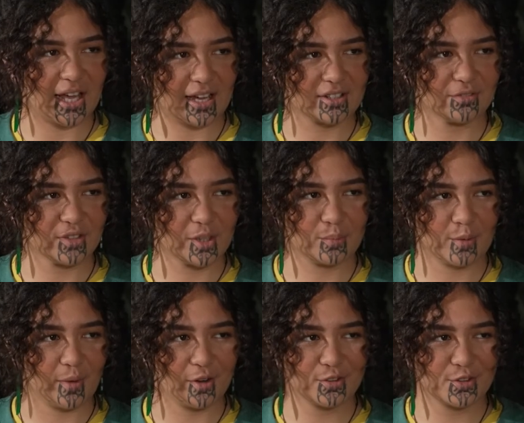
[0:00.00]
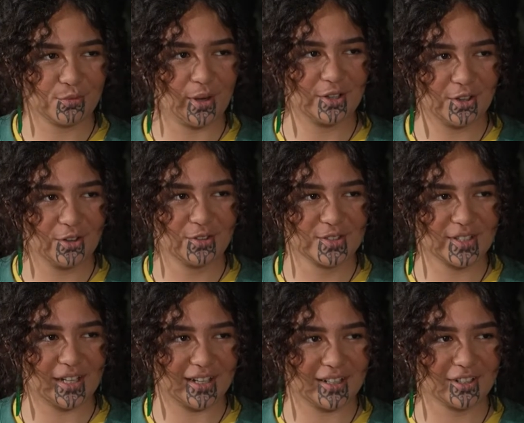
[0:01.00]
actively promotes One News
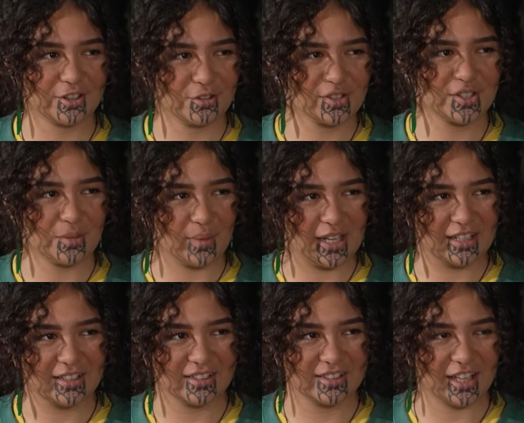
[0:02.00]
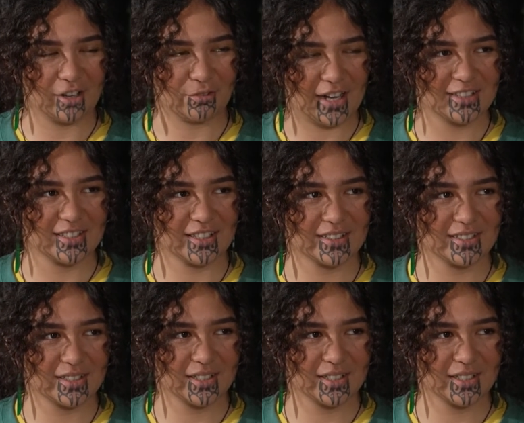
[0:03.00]
articles to me that are racist.